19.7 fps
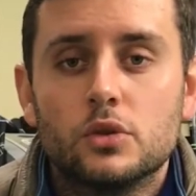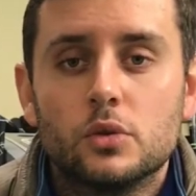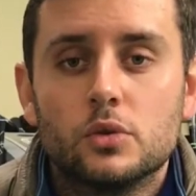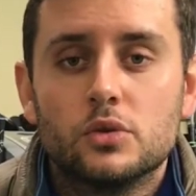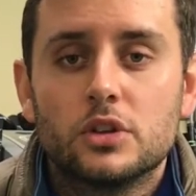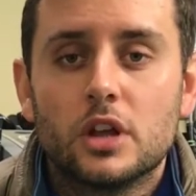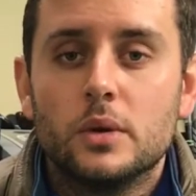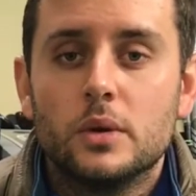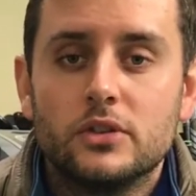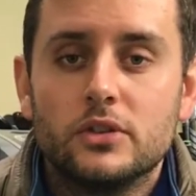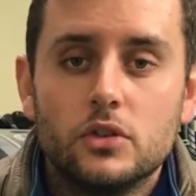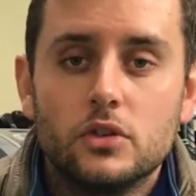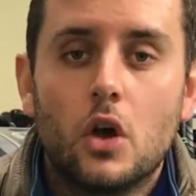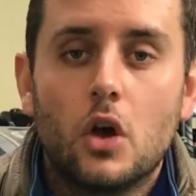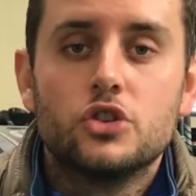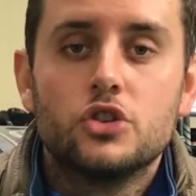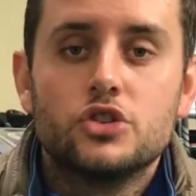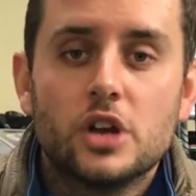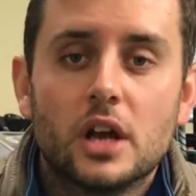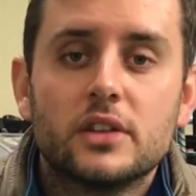Also, it's
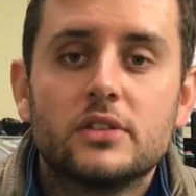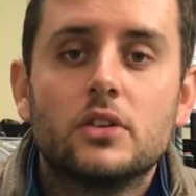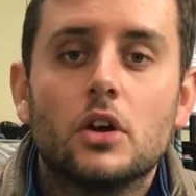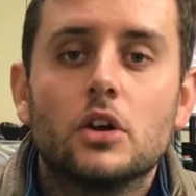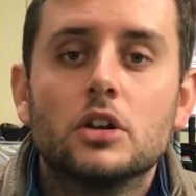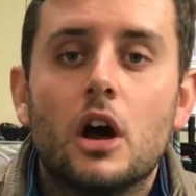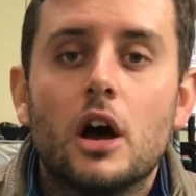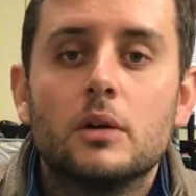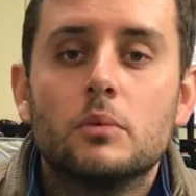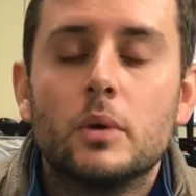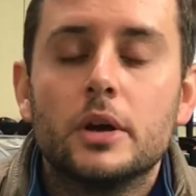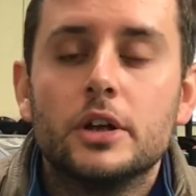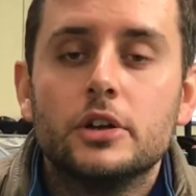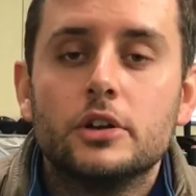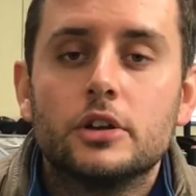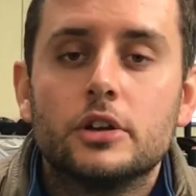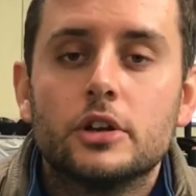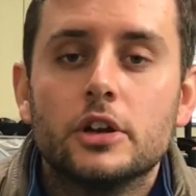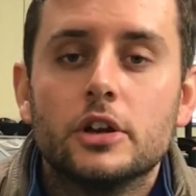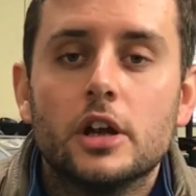not just online where you
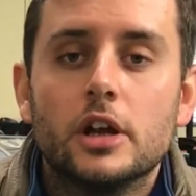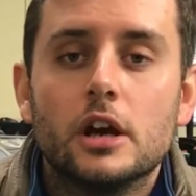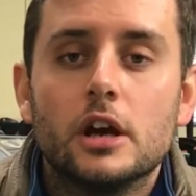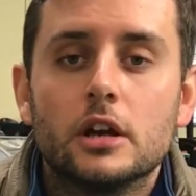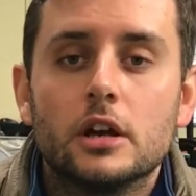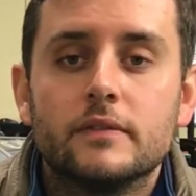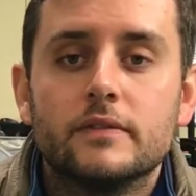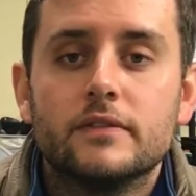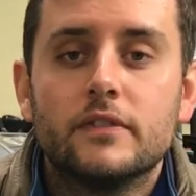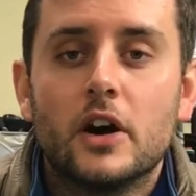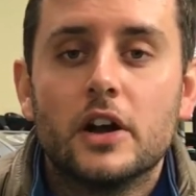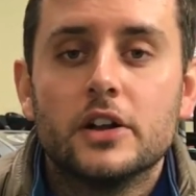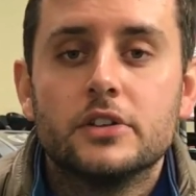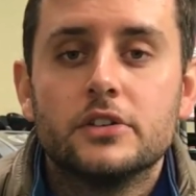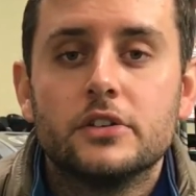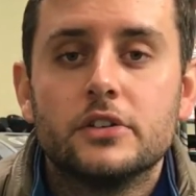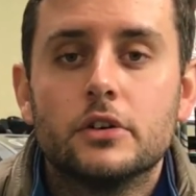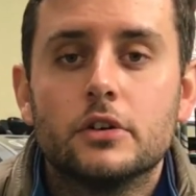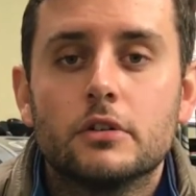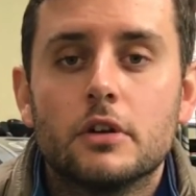can, uh, can
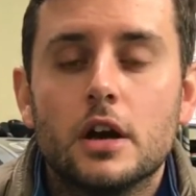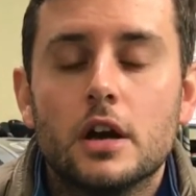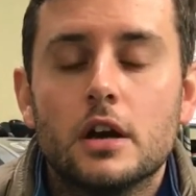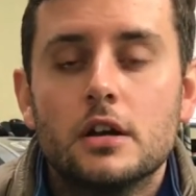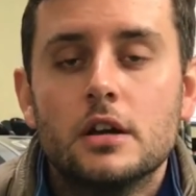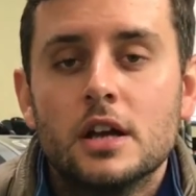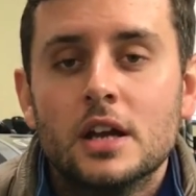find your uh,